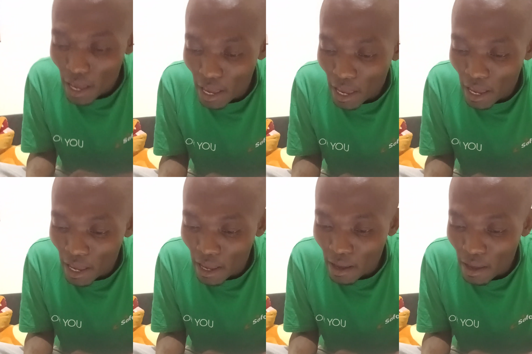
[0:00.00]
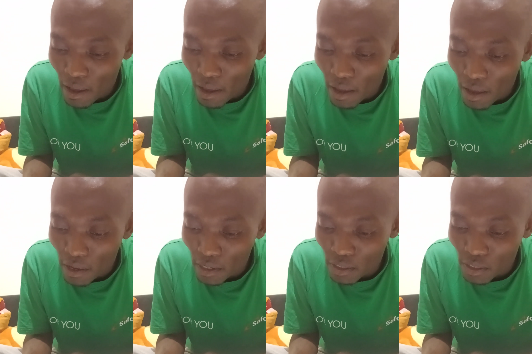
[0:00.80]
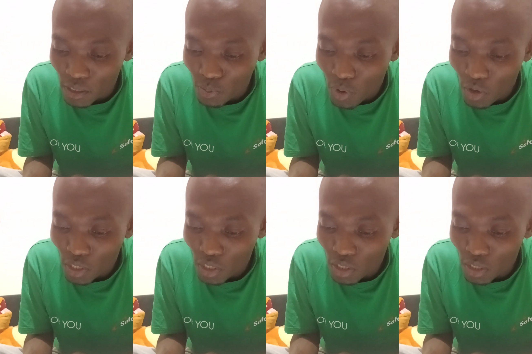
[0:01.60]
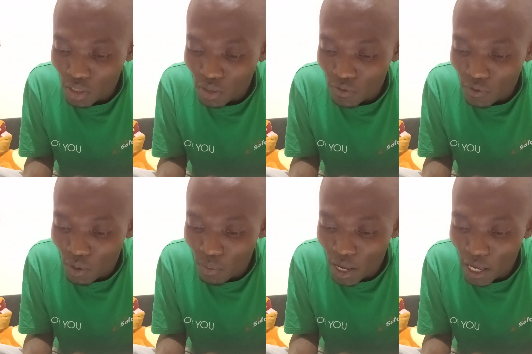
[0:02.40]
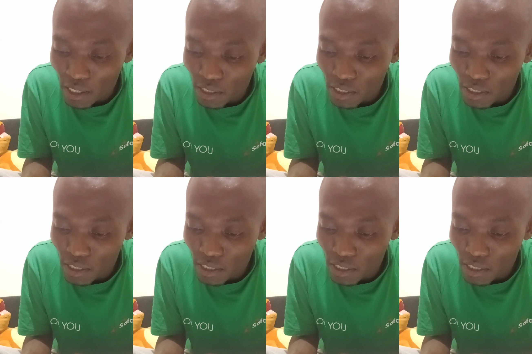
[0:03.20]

a spot from X